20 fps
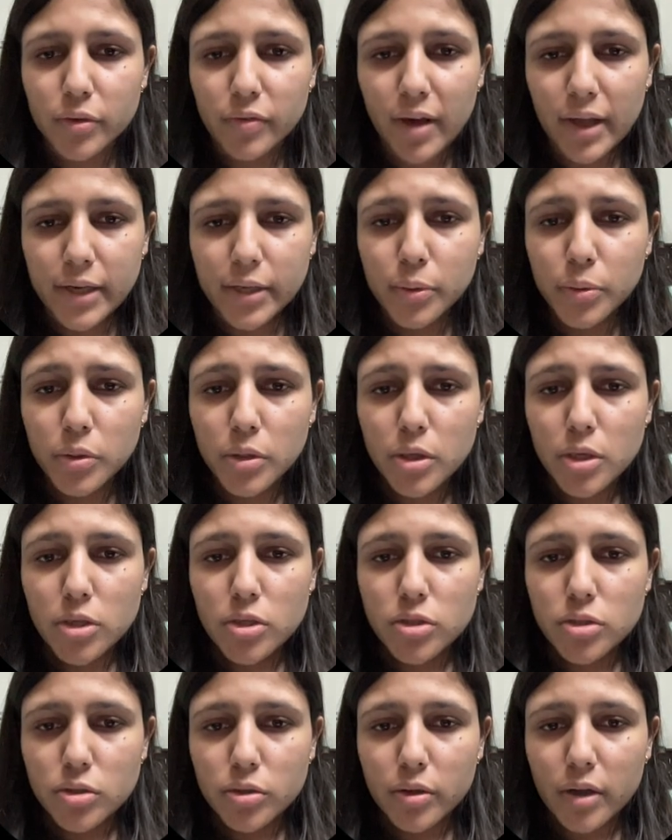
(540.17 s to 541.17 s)
value.
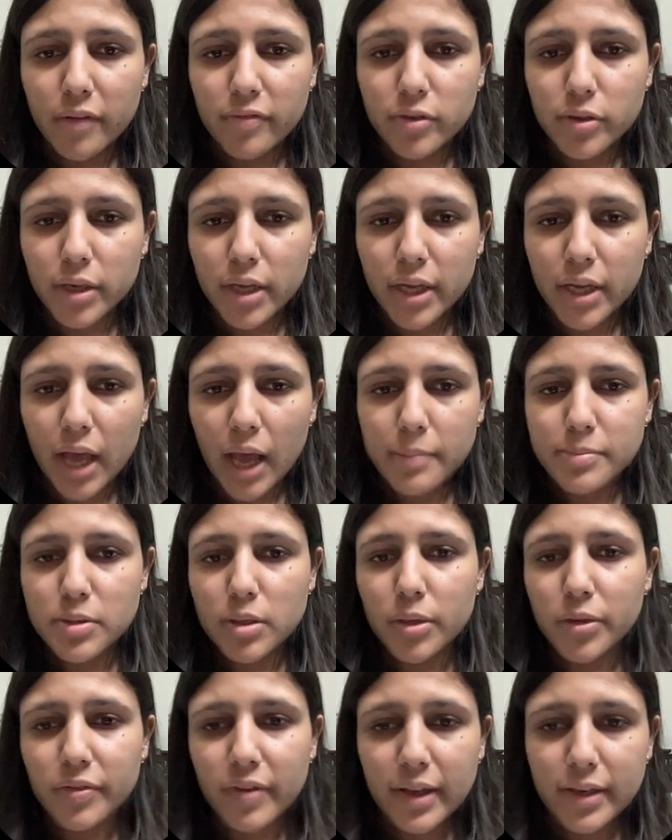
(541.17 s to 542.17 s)
So you have to take
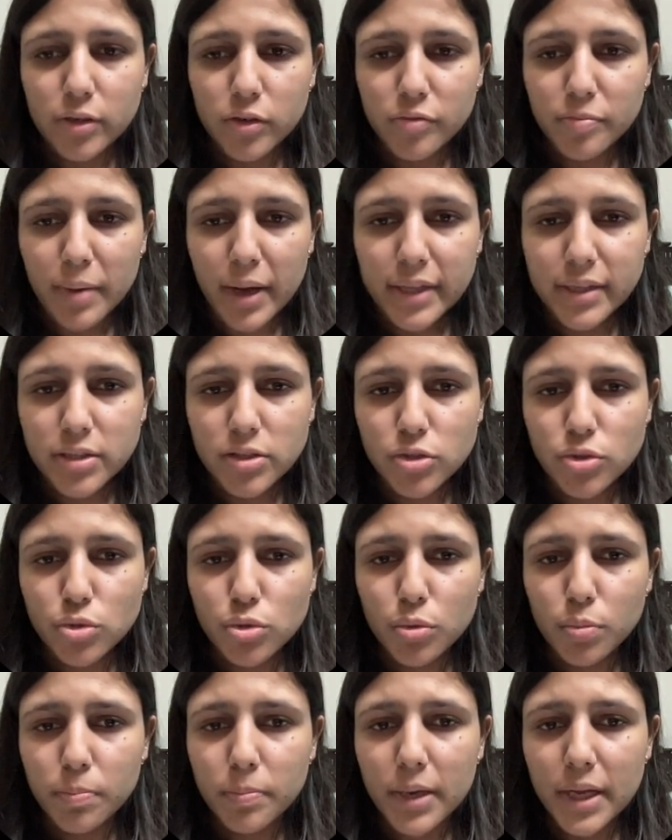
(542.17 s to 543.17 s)
absolute value of minus
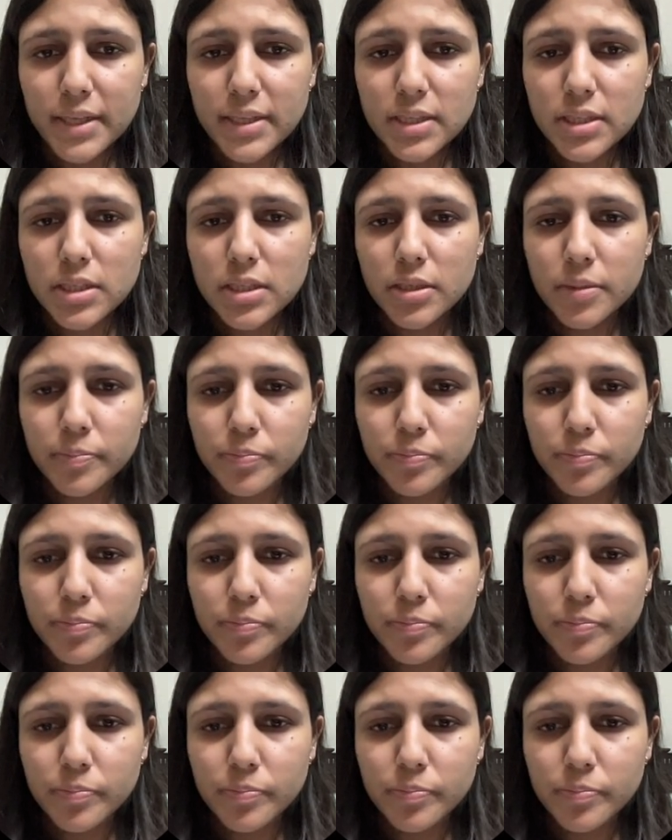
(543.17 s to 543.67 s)
2 plus,